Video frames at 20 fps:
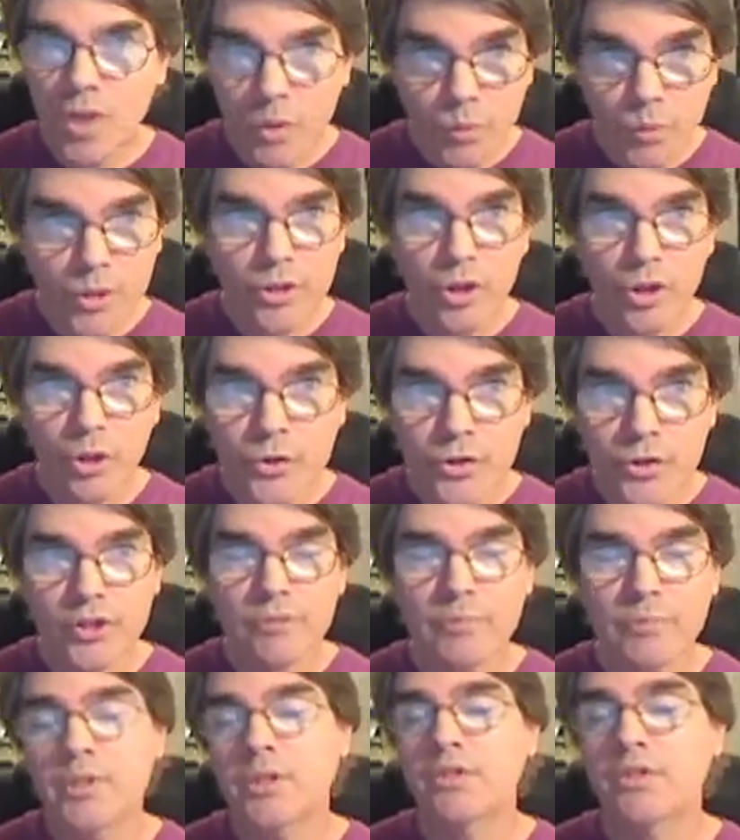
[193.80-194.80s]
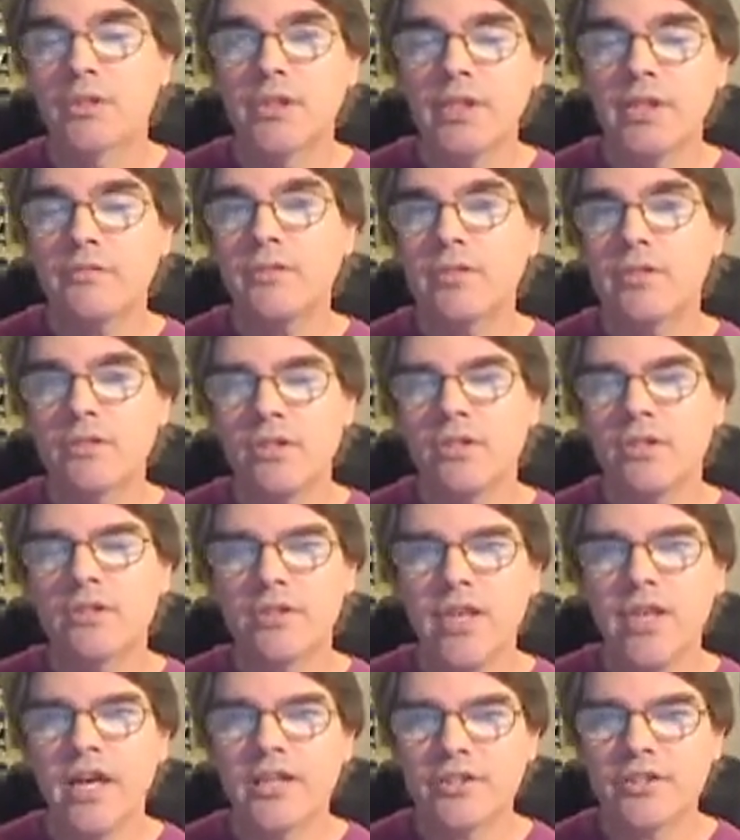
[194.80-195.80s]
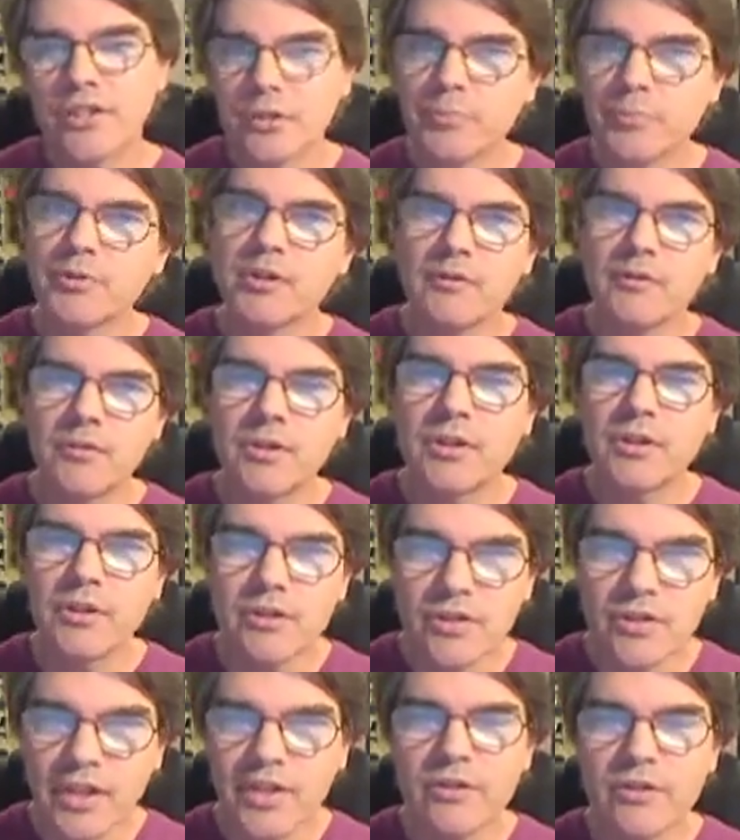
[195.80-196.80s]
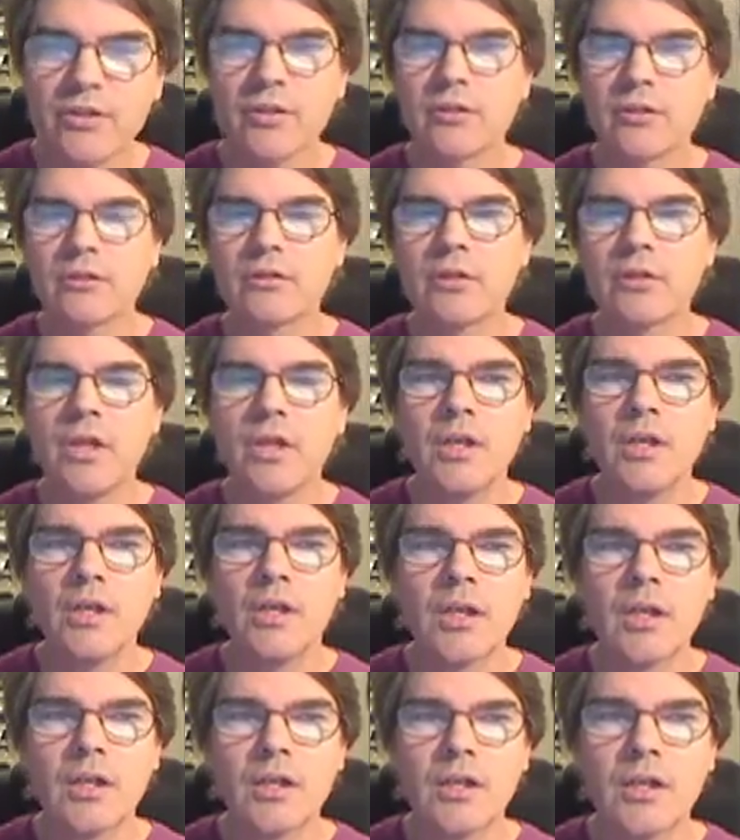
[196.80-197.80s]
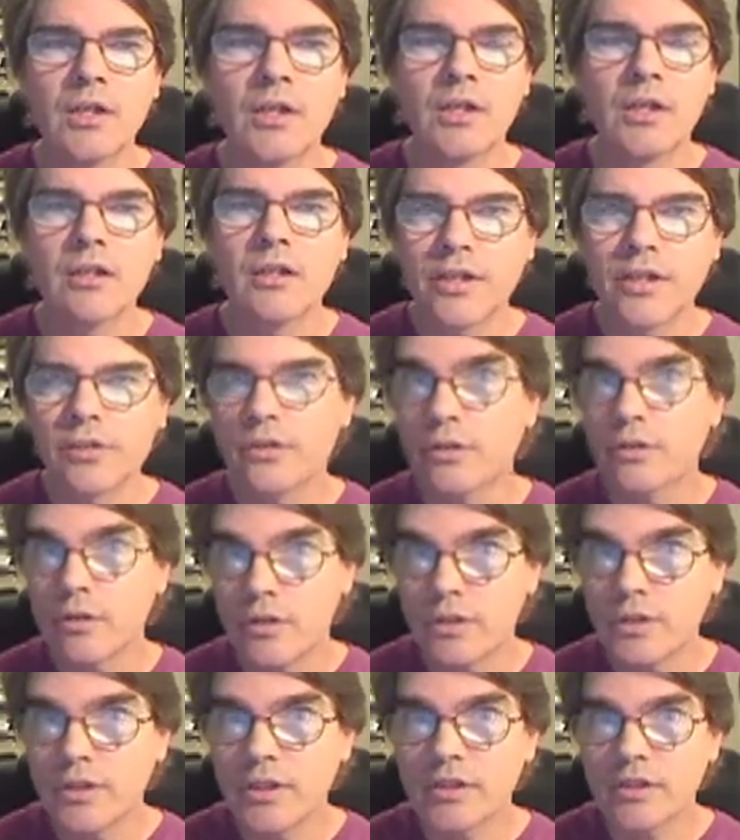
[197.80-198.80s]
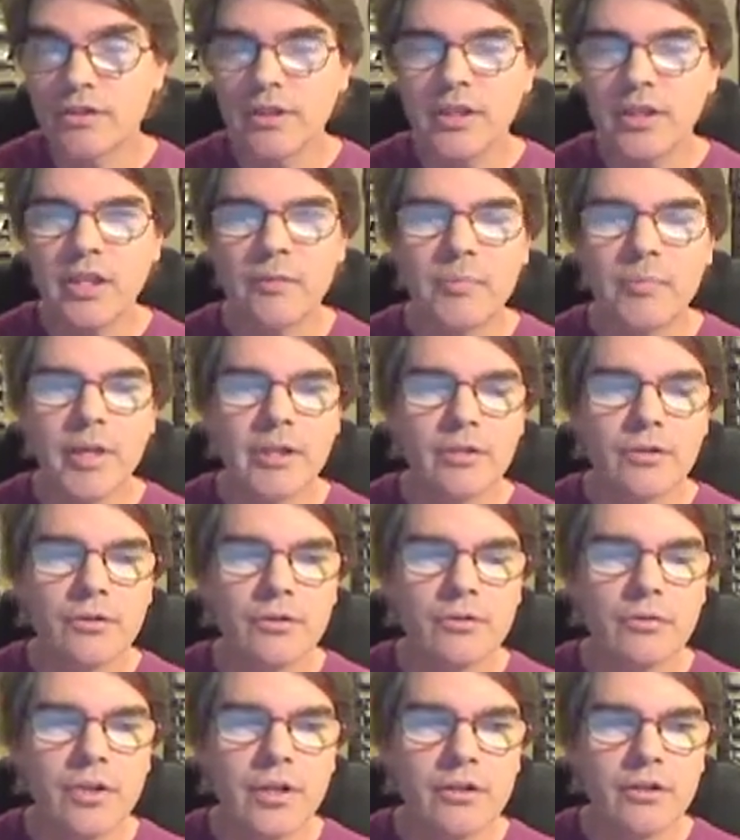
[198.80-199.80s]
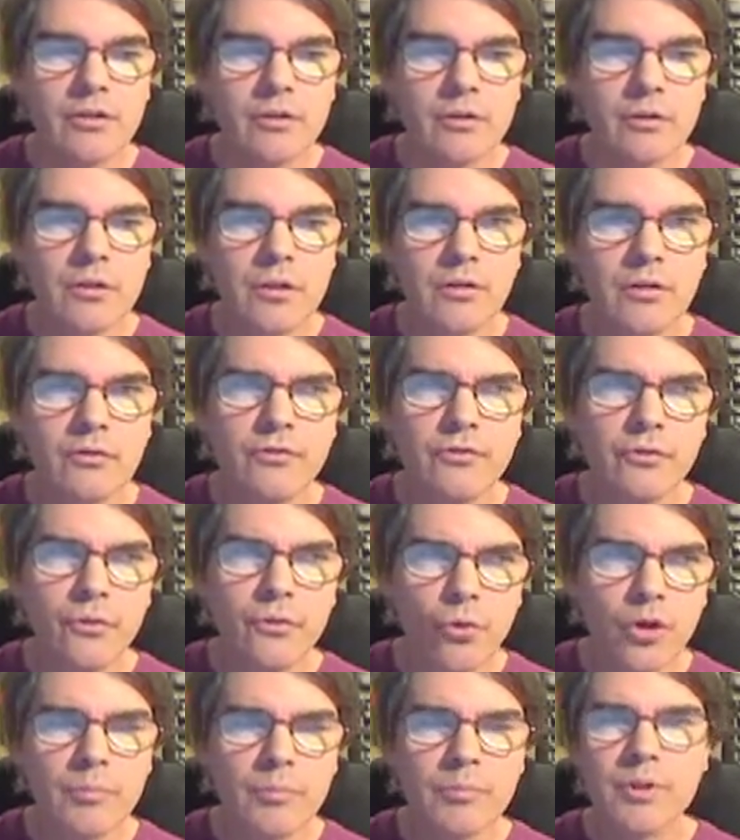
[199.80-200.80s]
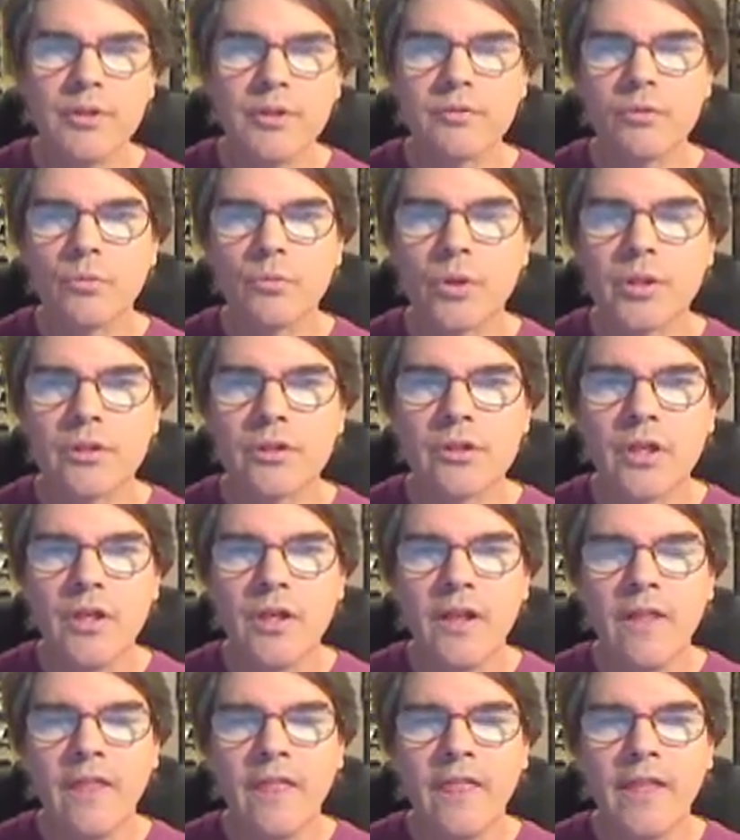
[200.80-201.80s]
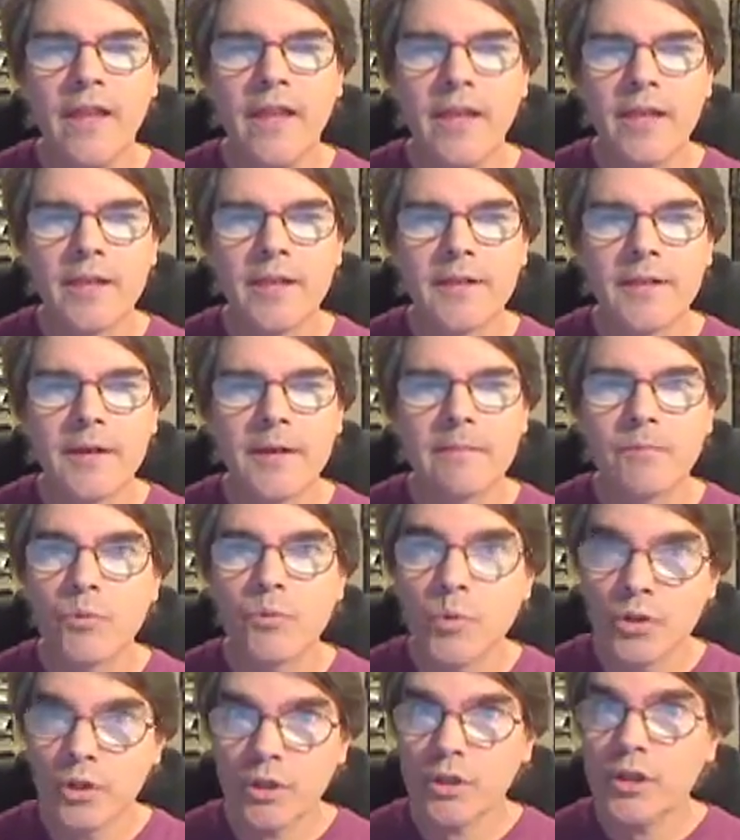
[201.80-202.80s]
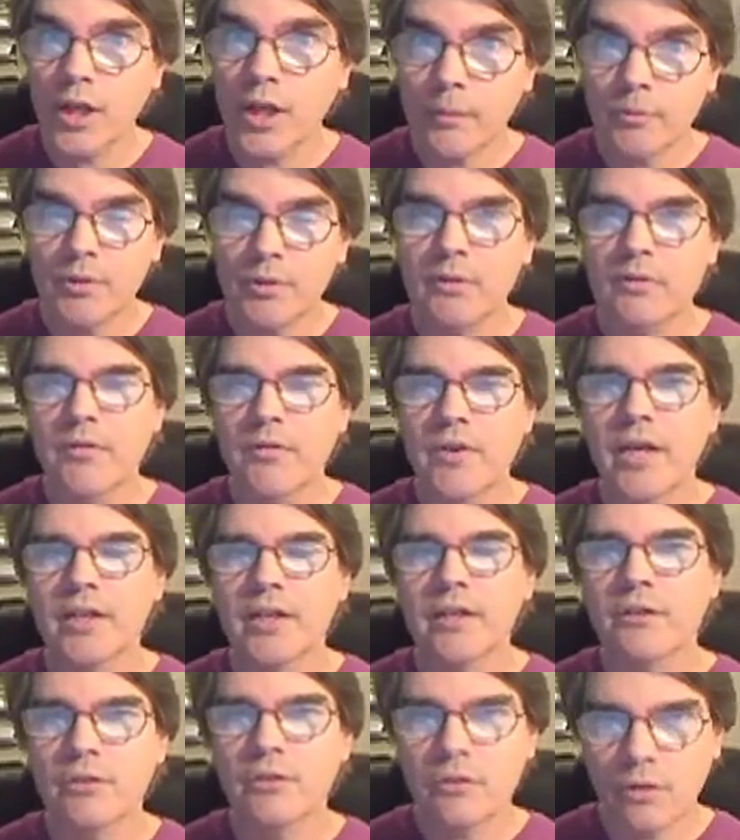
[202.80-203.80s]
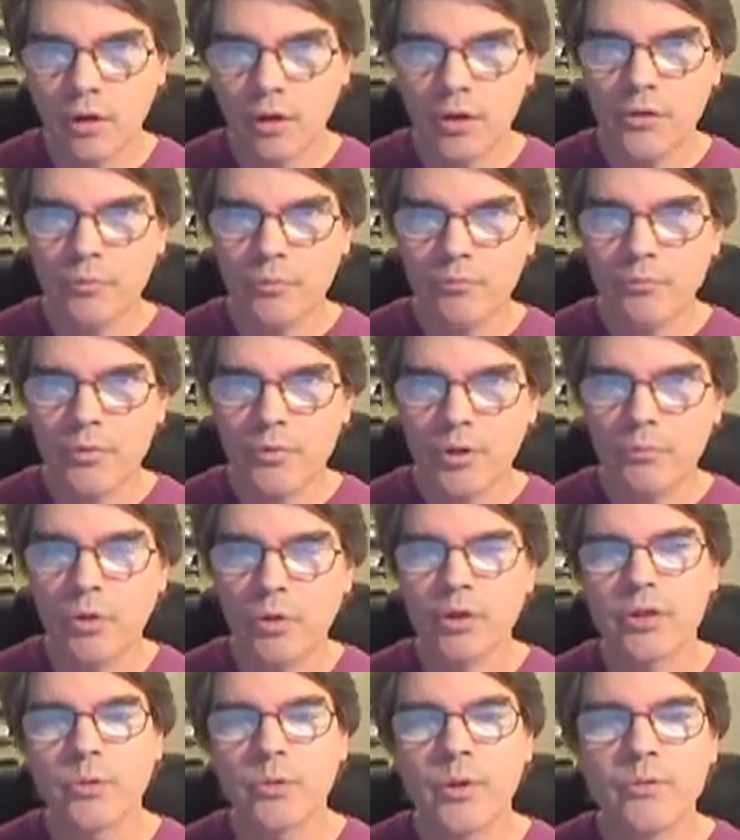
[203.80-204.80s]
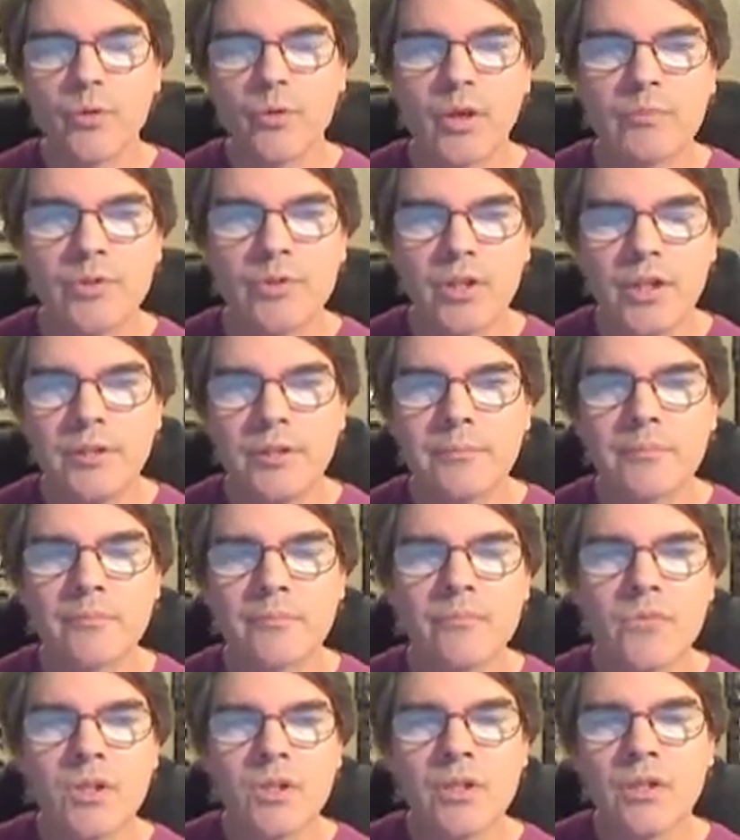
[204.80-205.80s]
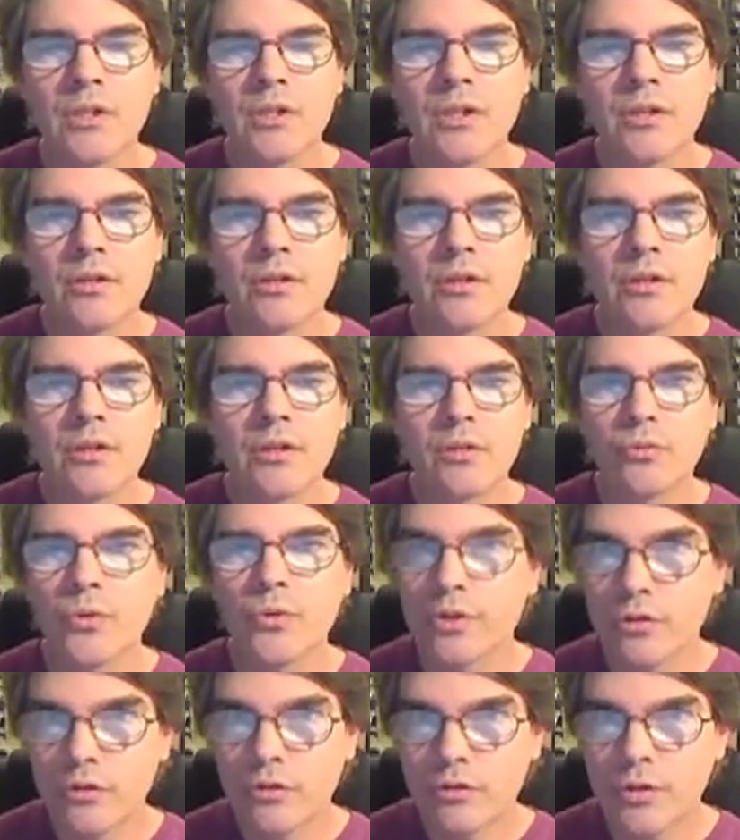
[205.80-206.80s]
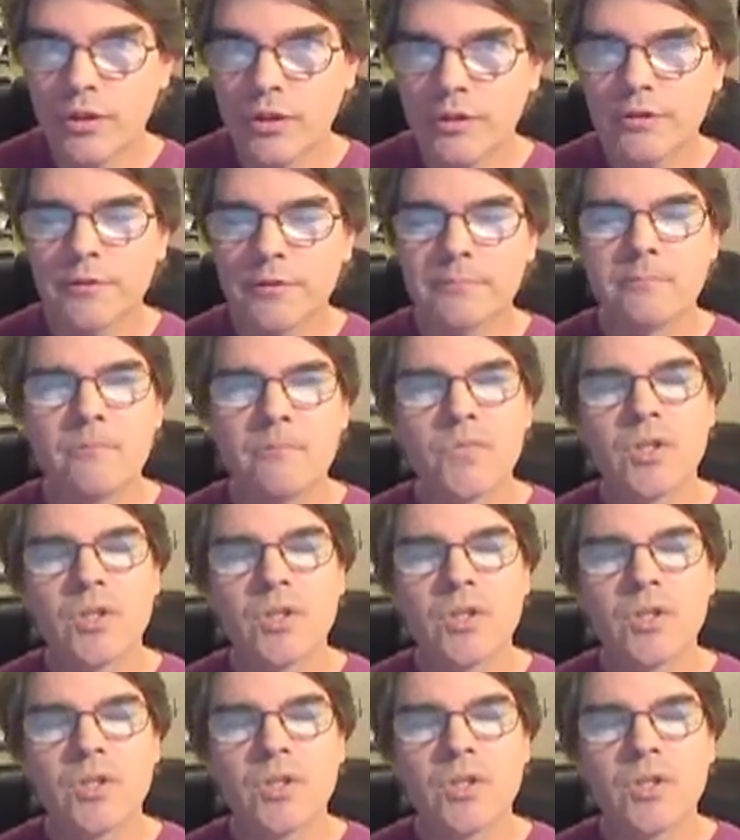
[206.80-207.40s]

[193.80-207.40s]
And we know this because the FTC has actually specifically said this in a letter to the DSA back in 2004, I believe it was. And which a copy of that is on the MarketWave website in the research links.